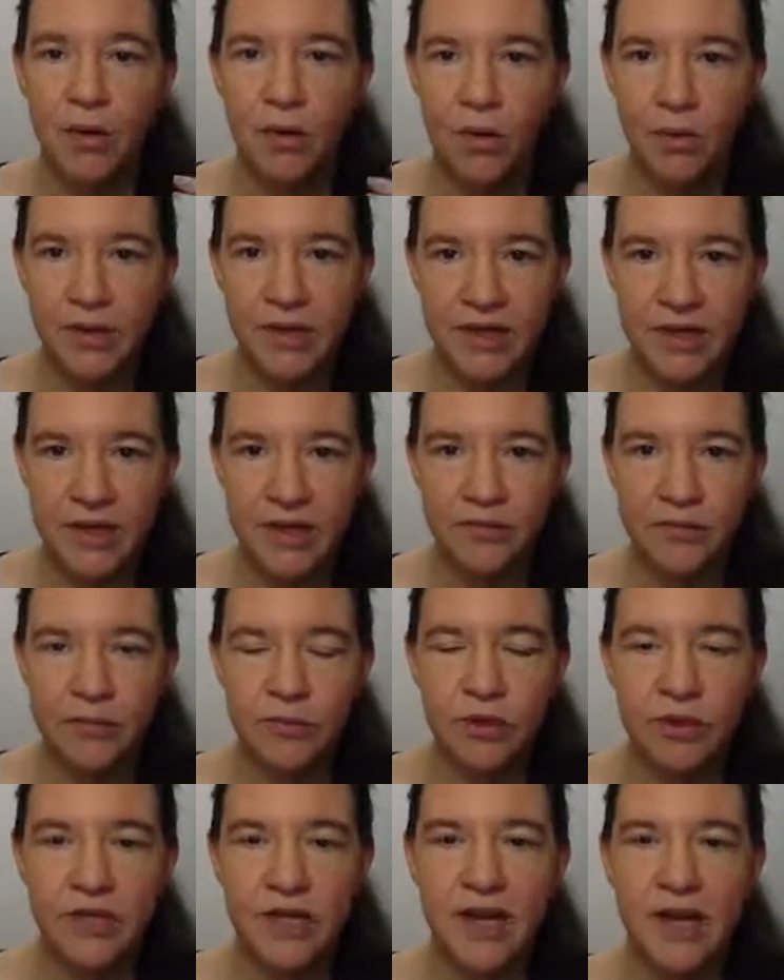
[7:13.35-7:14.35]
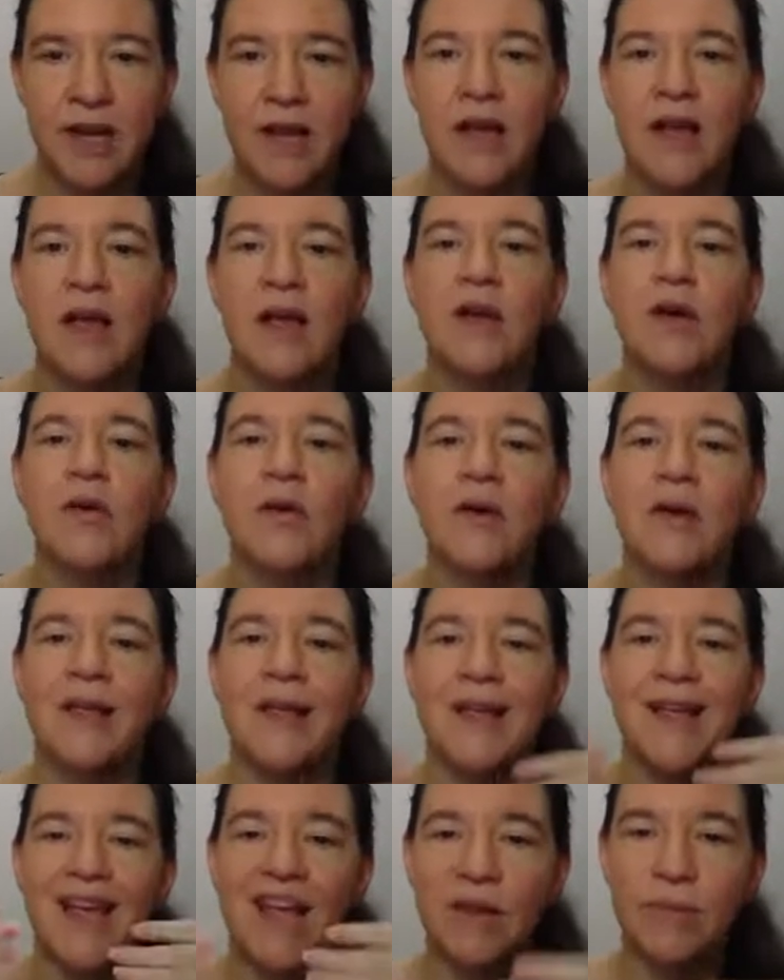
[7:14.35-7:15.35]
All the data from today
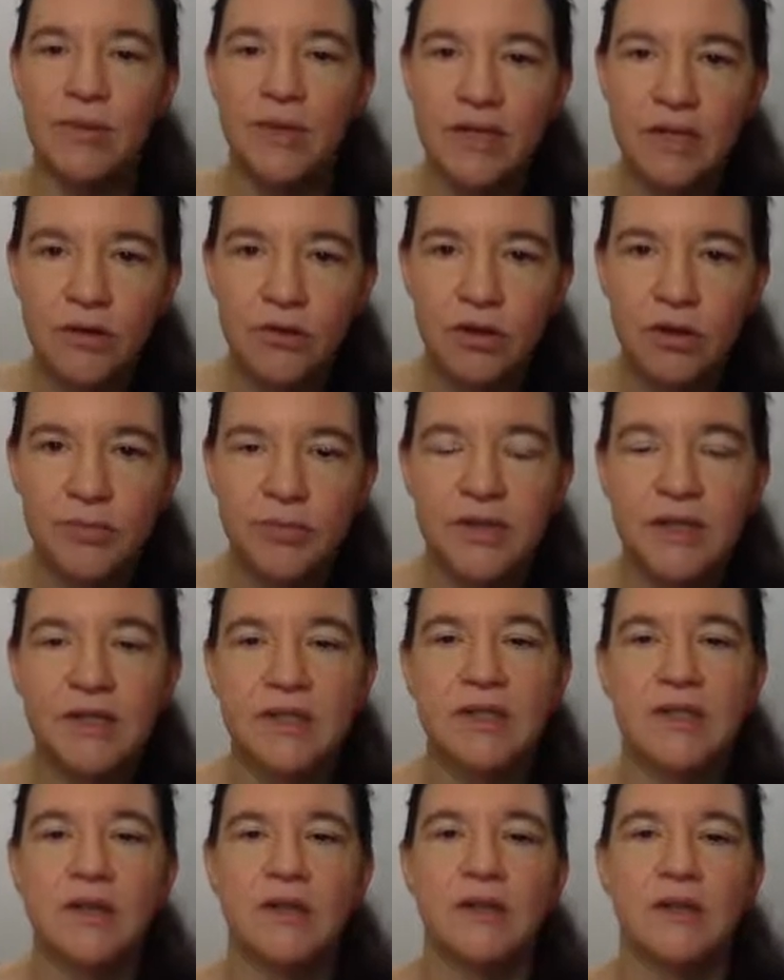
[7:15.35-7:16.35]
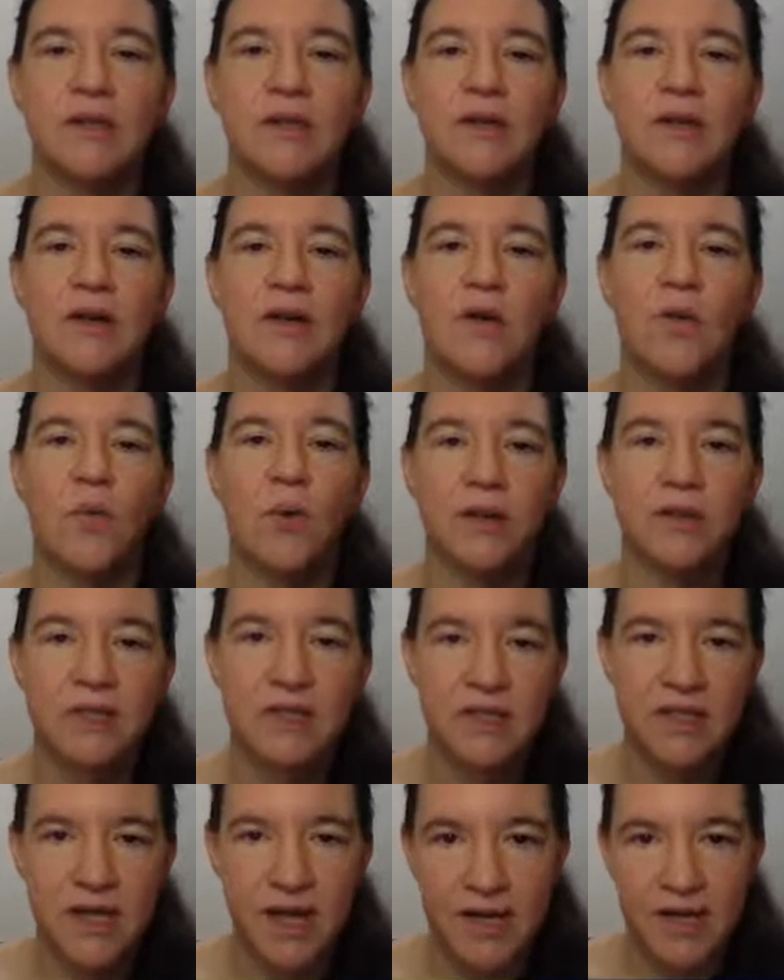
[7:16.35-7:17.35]
can be decrypted once
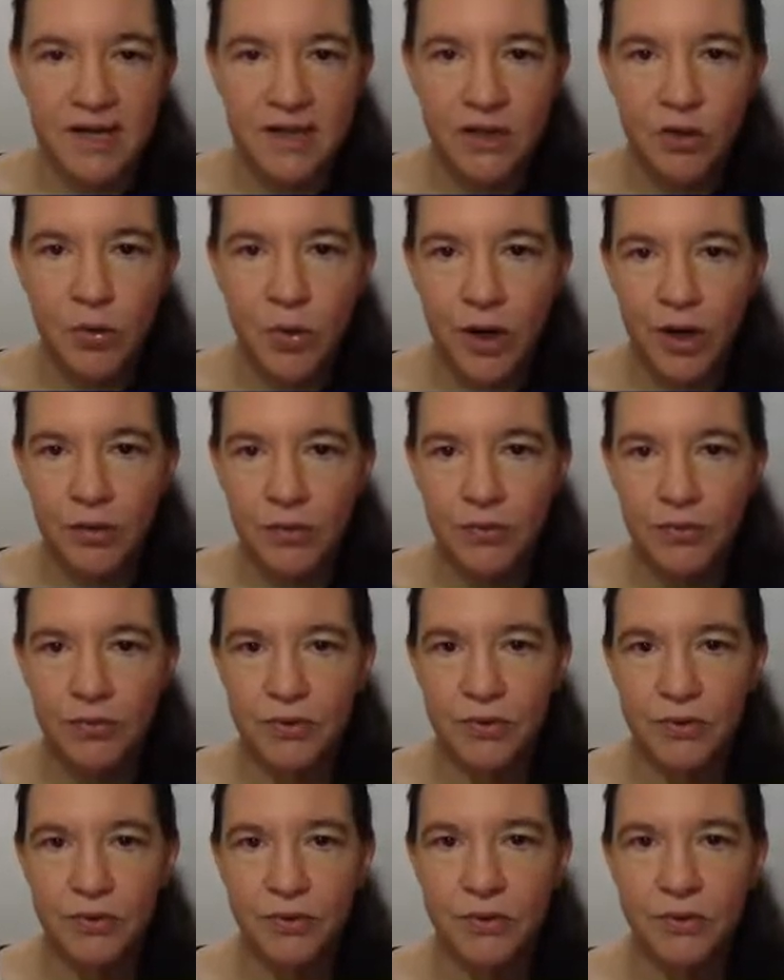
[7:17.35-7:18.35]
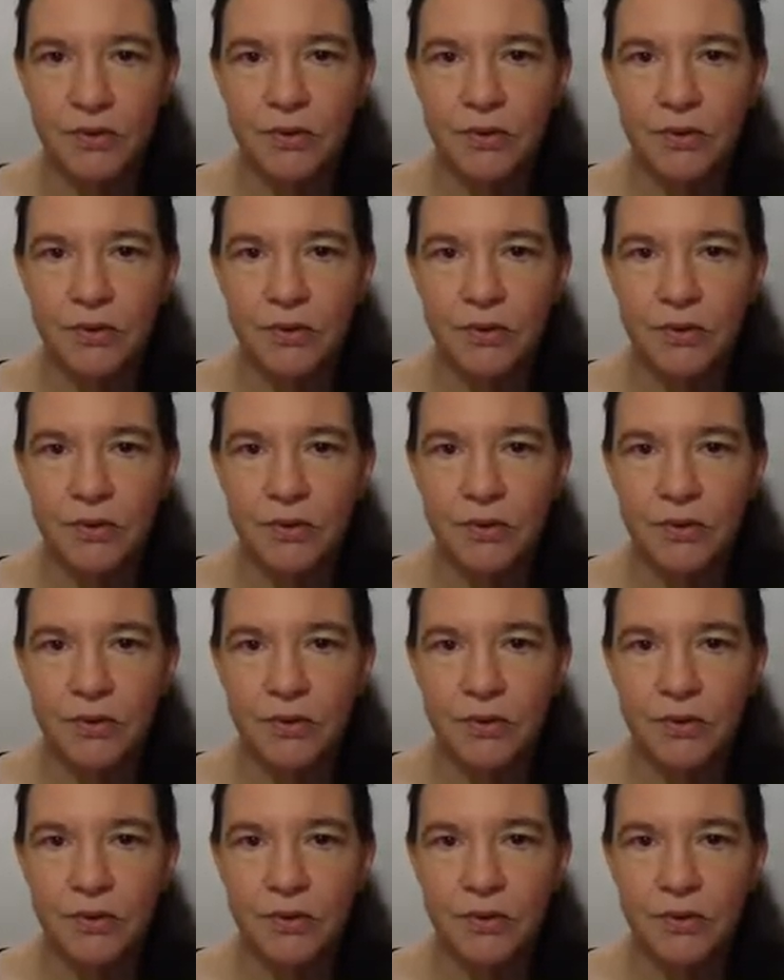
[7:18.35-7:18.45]
the attacker has a quantum computer.